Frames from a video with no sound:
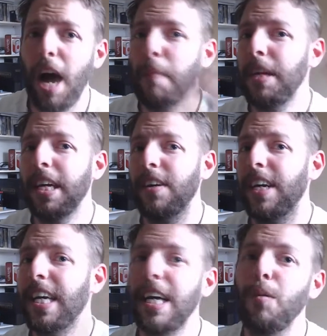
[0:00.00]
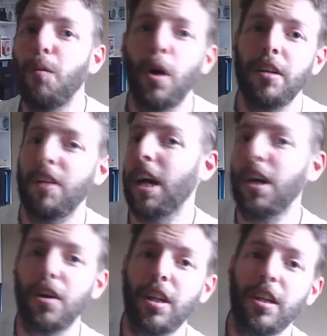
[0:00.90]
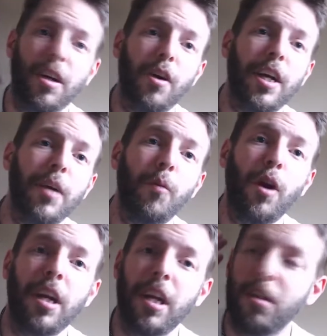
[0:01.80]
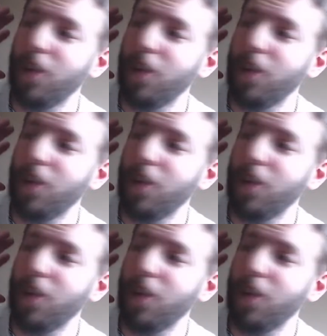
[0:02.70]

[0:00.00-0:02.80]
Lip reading: I've been hearing heat warnings. I heard that there are heat warnings